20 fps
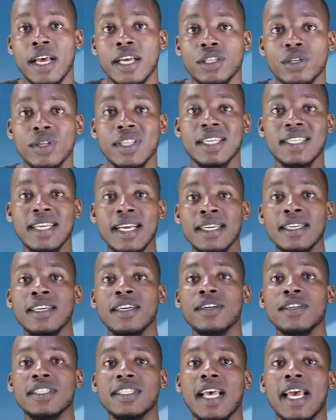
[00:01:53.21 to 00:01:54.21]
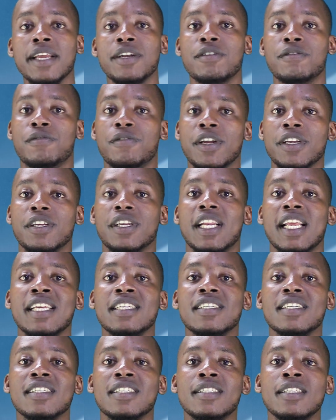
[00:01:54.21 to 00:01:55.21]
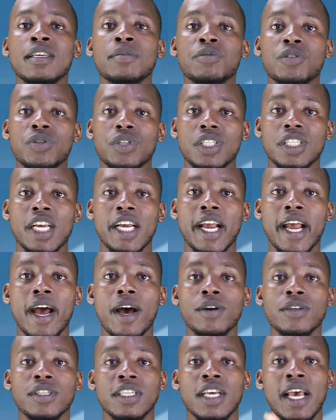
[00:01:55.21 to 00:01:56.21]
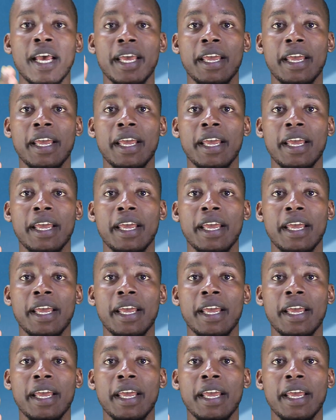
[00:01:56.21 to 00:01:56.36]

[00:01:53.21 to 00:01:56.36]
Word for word: So the technical side of regulation seems to check out